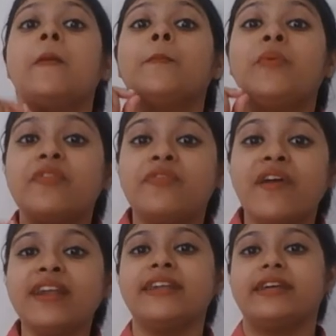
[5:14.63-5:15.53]

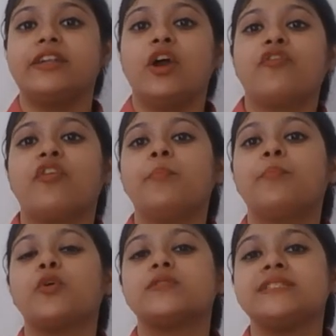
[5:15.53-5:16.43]
prevented from
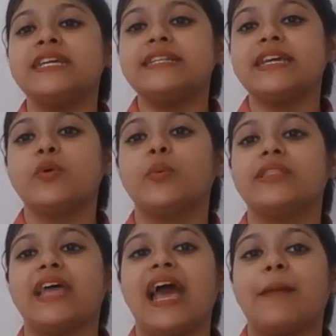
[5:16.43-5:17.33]
proceeding
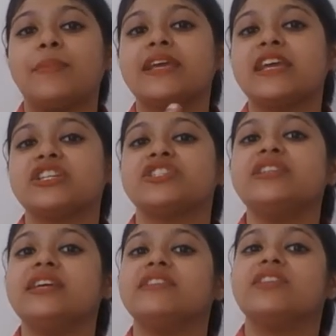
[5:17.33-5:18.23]
with the application
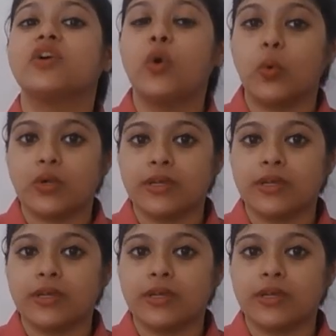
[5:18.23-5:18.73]
in the court.